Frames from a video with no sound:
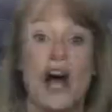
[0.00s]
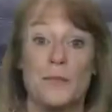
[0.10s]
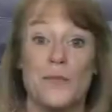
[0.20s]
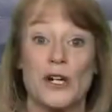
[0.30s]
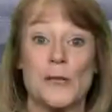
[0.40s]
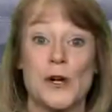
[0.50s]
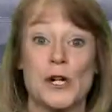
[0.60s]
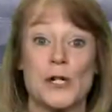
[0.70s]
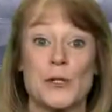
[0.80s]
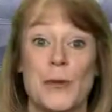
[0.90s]
I'm Marla
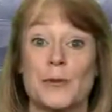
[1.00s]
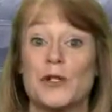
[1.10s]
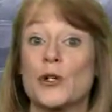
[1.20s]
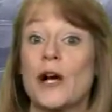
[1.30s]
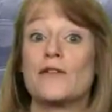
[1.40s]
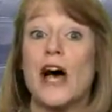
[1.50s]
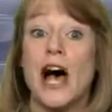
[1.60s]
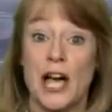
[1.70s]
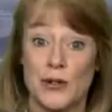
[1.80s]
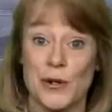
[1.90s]
Barnes, publisher of the
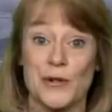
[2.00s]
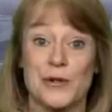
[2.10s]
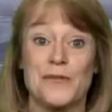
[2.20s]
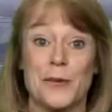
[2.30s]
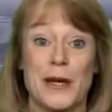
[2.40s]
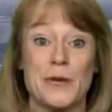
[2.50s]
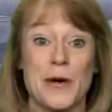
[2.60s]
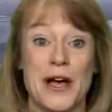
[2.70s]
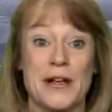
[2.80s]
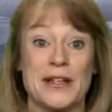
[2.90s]
Hydro Group for
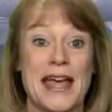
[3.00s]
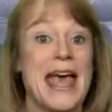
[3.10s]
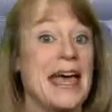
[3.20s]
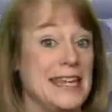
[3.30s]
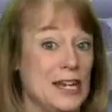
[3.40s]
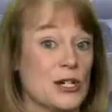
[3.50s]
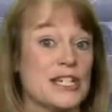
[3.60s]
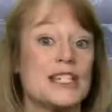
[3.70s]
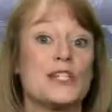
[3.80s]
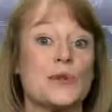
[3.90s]
PennWell, and here
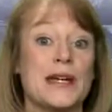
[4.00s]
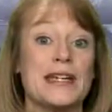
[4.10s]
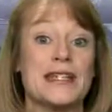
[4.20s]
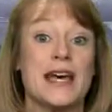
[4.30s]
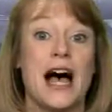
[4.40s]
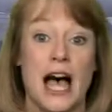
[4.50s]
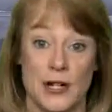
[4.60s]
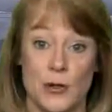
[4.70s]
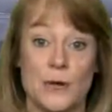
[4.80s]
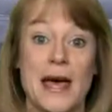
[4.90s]
is this week's
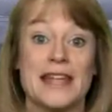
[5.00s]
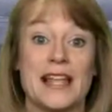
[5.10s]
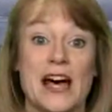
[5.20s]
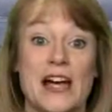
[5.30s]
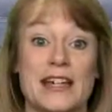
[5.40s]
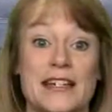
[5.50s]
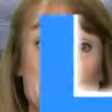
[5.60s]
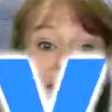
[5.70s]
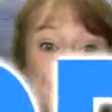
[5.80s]
Hydro headlines.